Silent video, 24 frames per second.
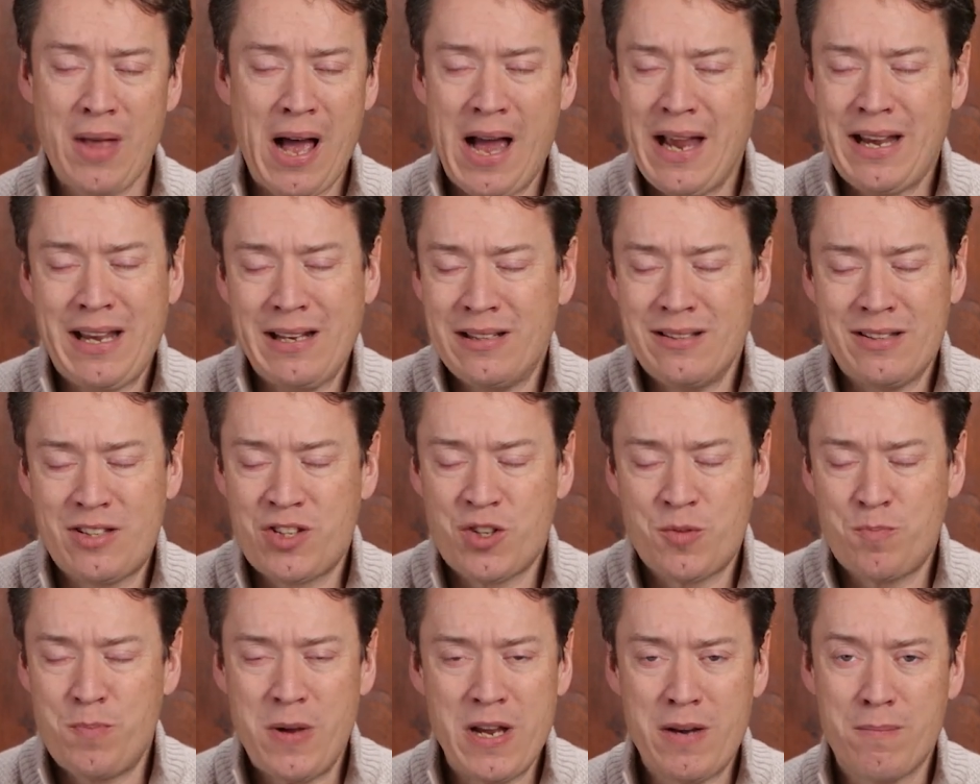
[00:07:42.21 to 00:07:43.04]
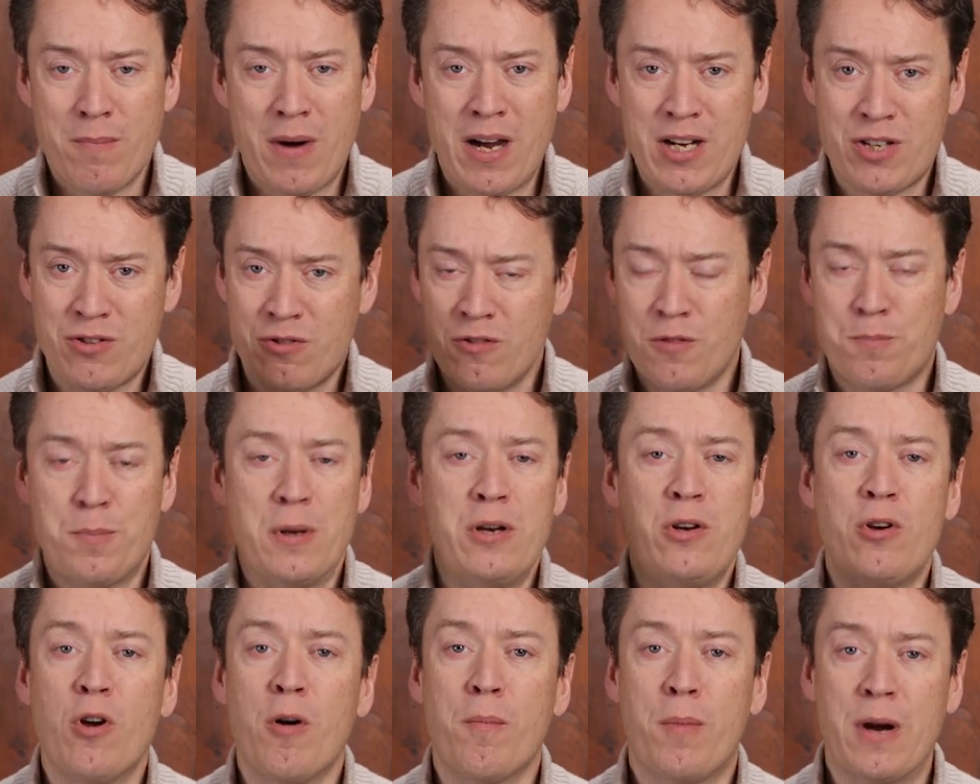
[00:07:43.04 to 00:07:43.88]
I can speak my truth,
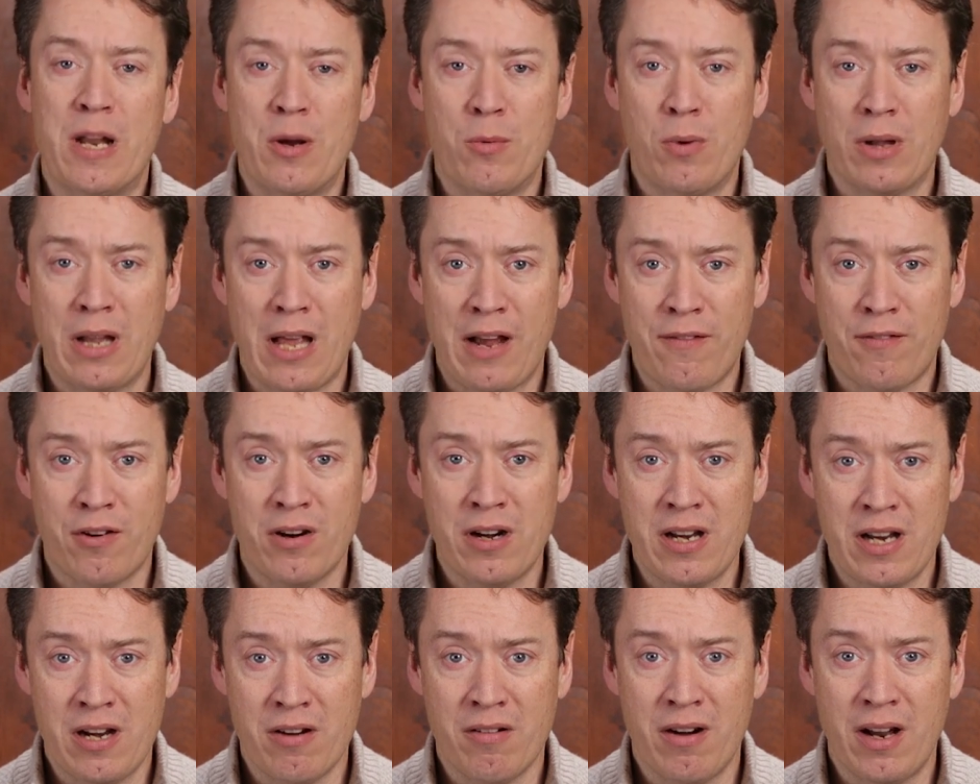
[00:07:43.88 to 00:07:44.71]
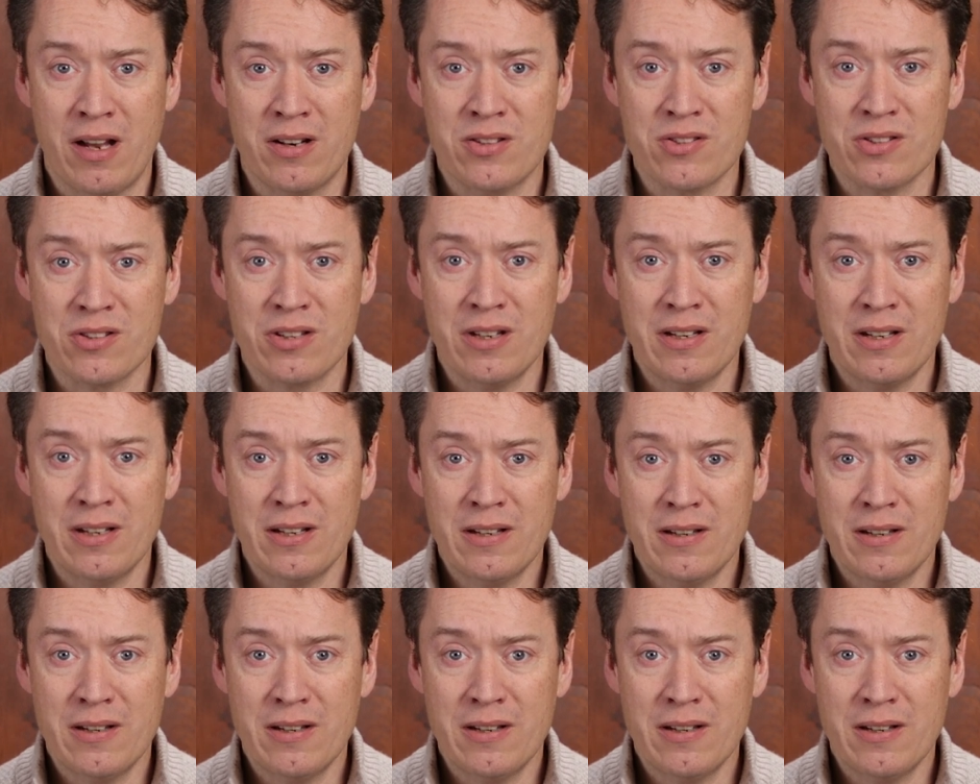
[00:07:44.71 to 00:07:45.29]
but nobody will ever hear it.